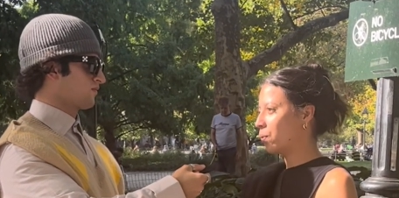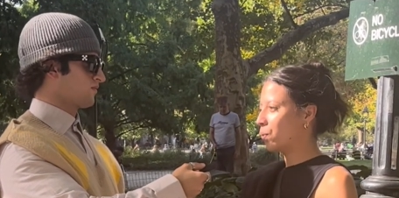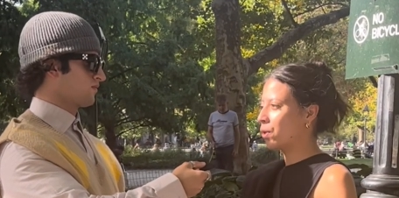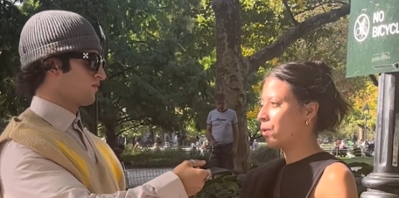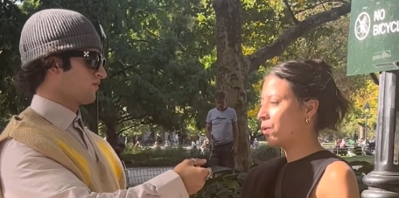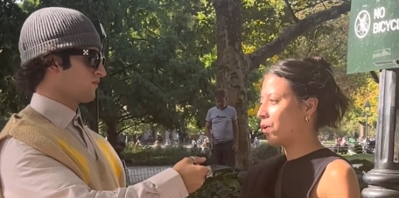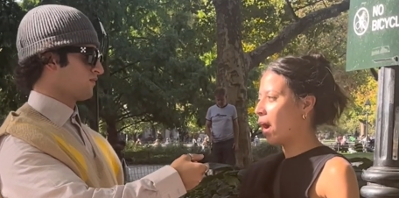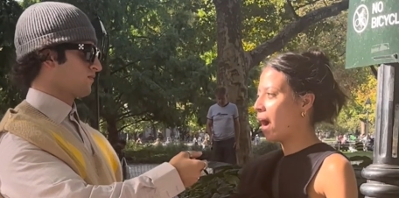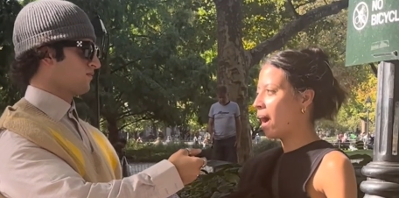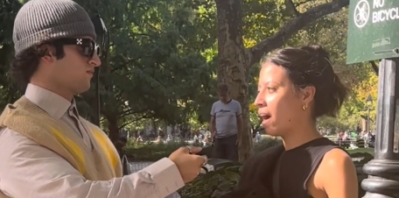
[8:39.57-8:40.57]
Speaker 1: We all
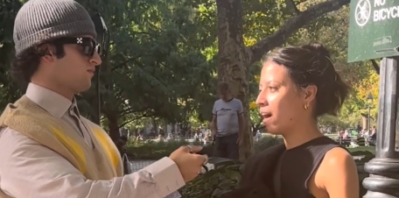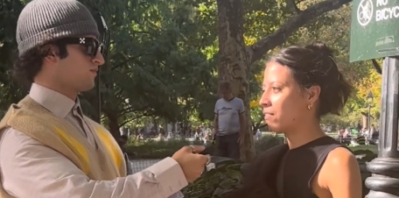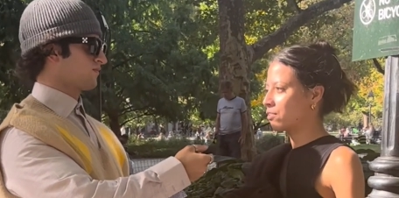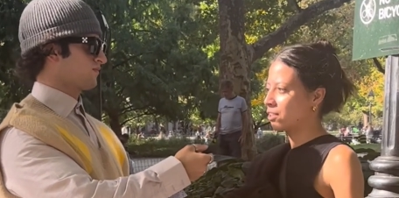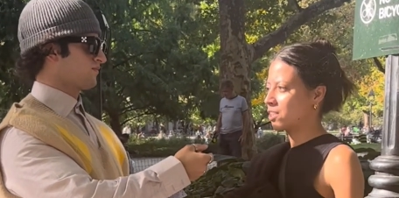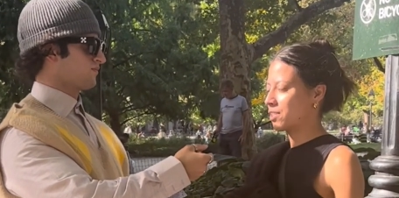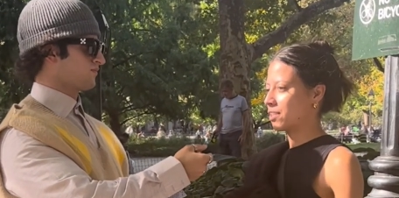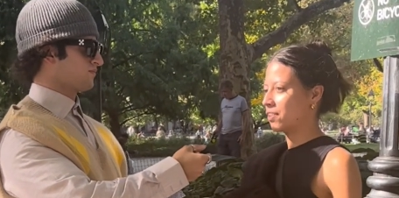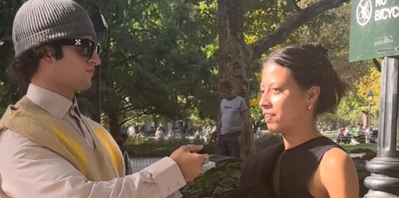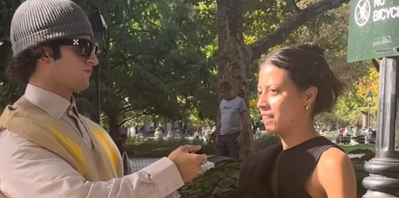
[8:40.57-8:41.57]
have our
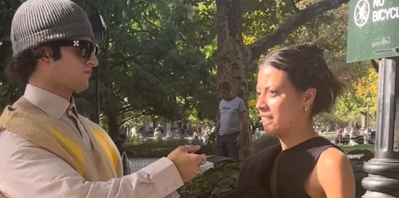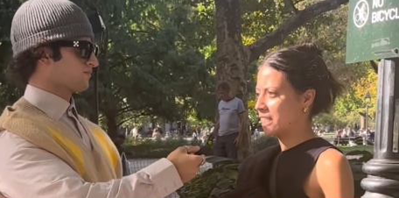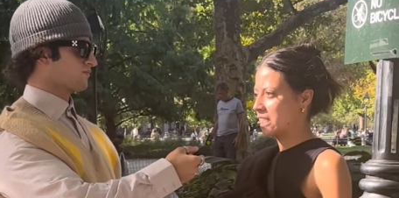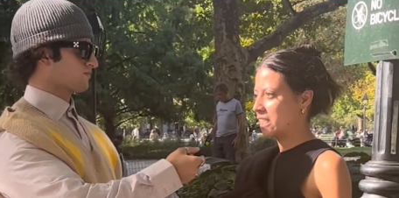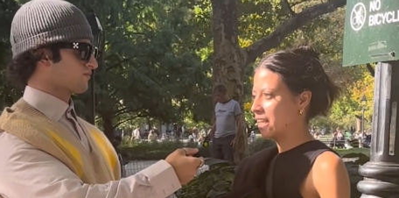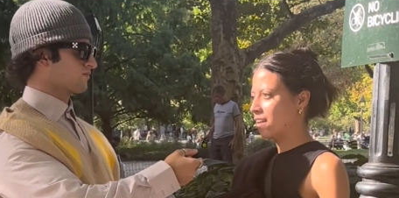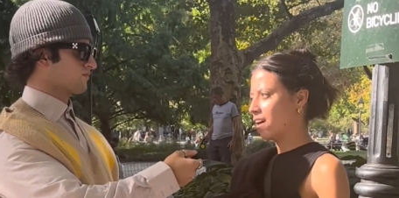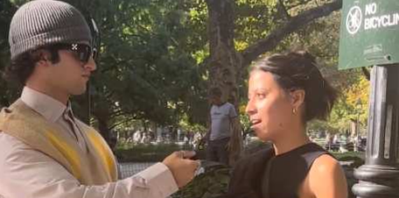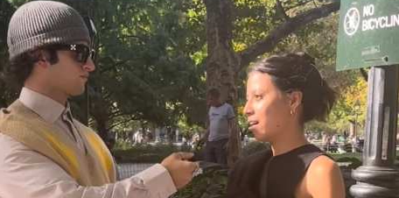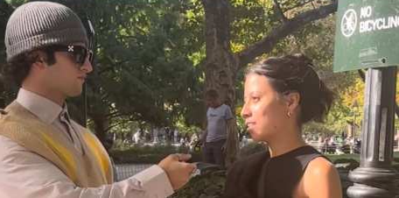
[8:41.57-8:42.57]
insecurities,
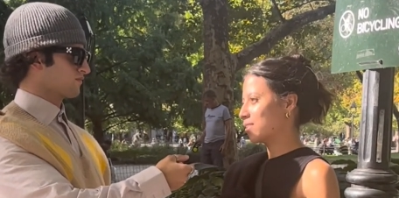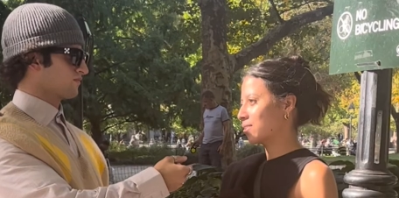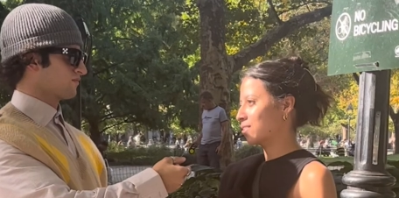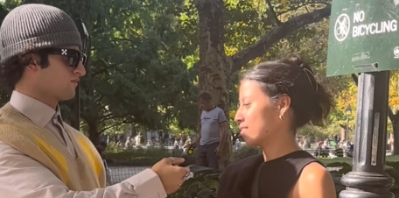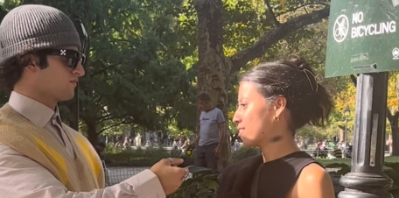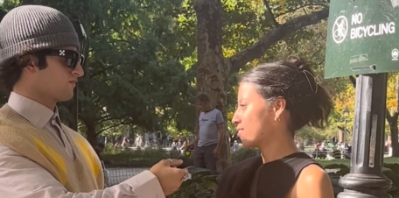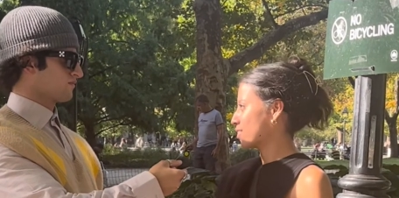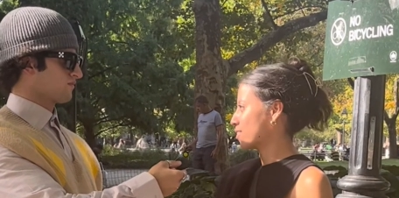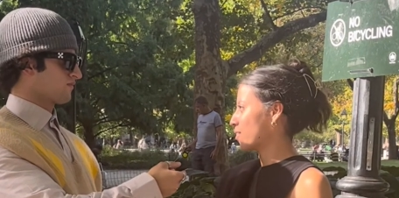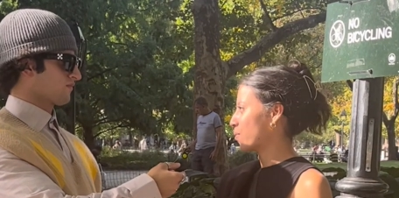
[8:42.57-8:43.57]
uh, so there's no
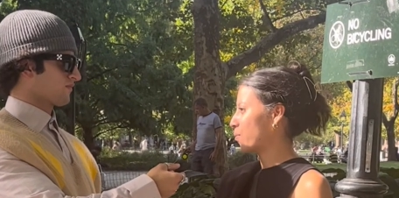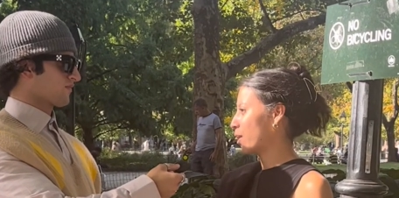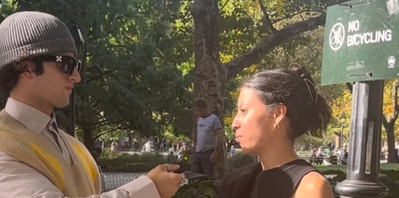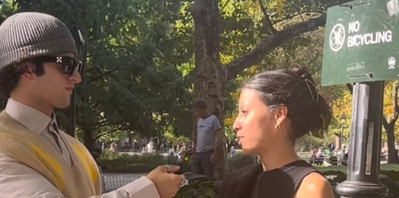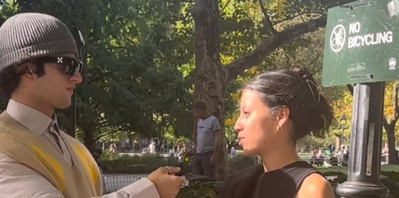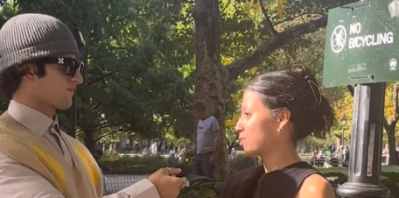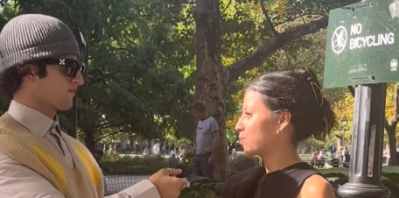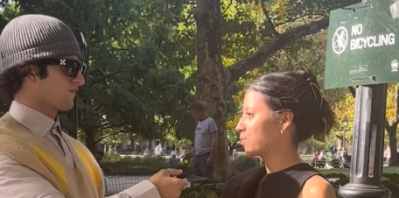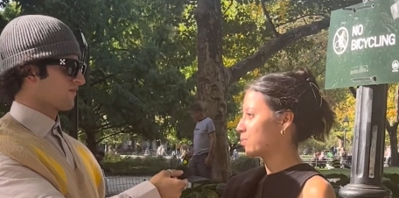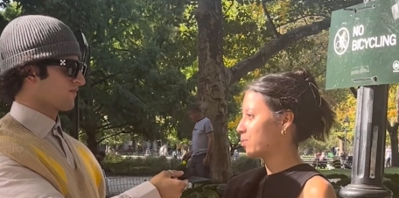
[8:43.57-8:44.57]
reason why we
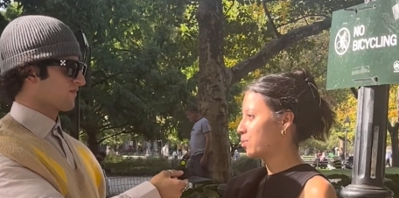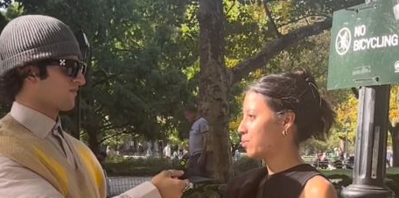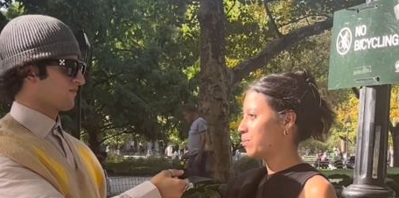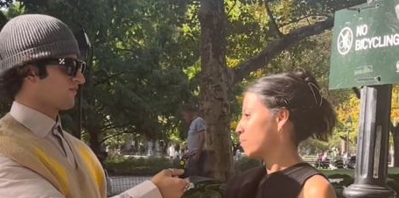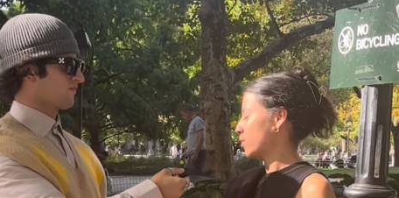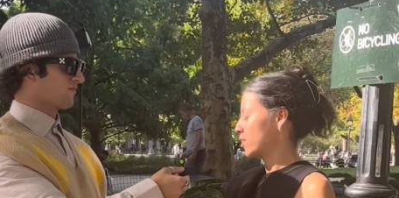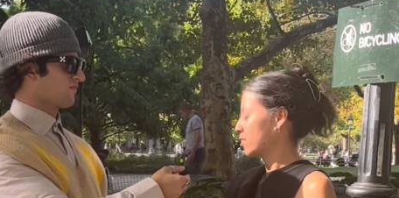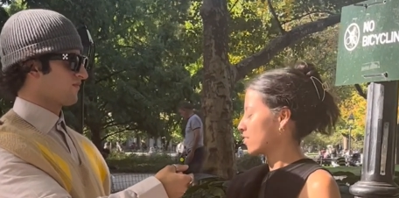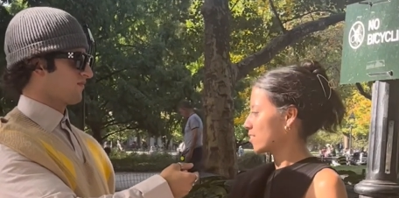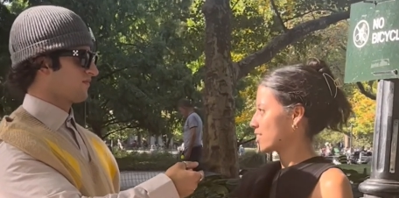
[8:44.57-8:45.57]
should be putting
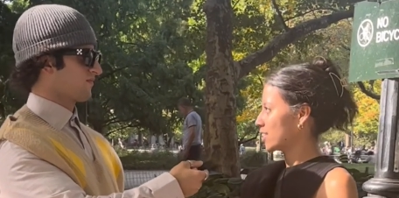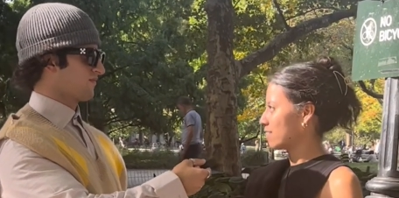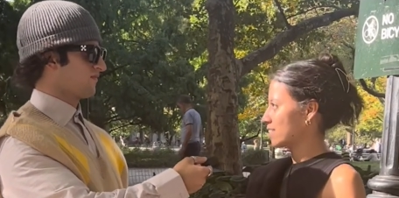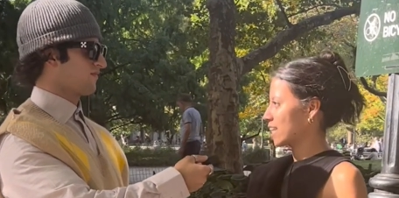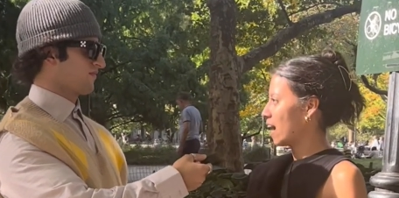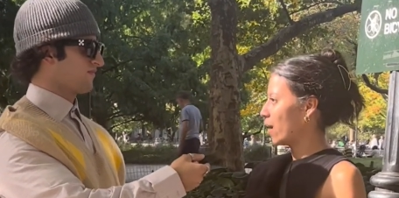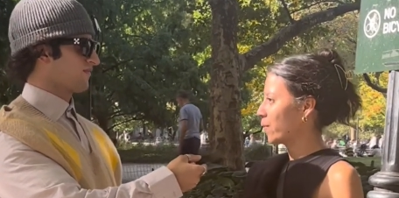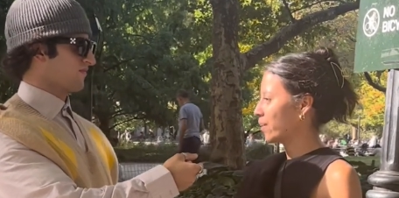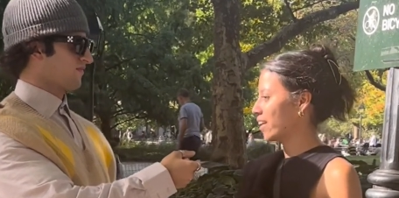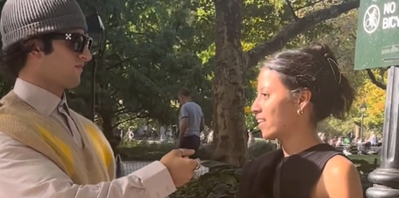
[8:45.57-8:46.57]
ourselves
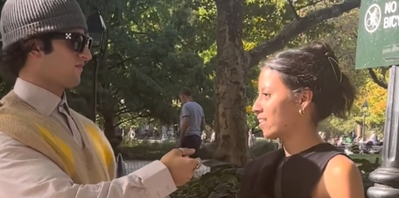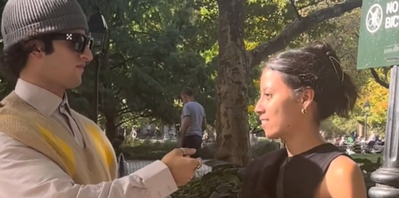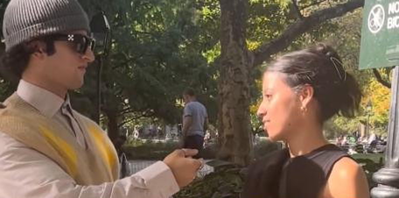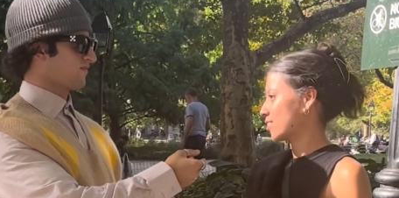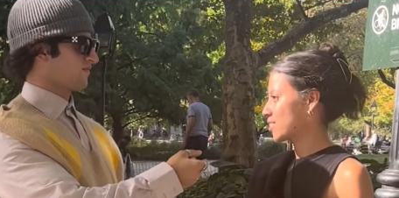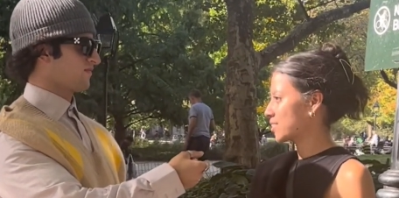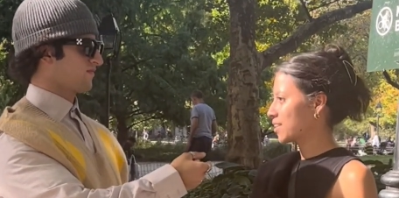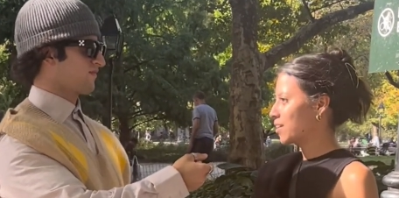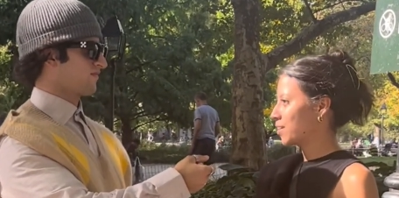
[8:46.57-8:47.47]
down and just